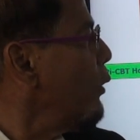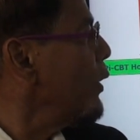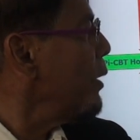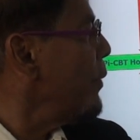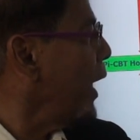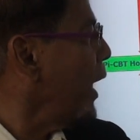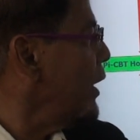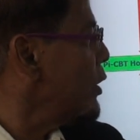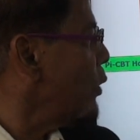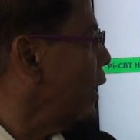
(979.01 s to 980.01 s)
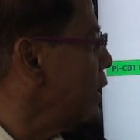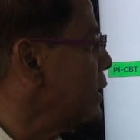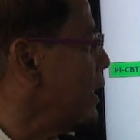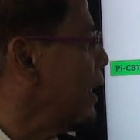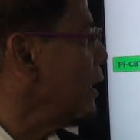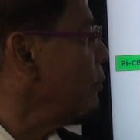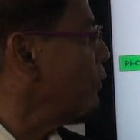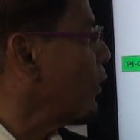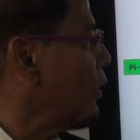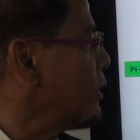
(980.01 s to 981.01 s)
quantum mechanics to understand the realm
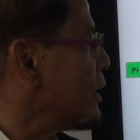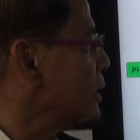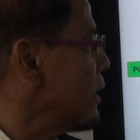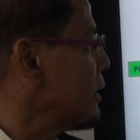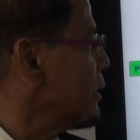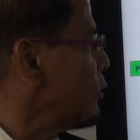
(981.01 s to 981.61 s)
of the consciousness,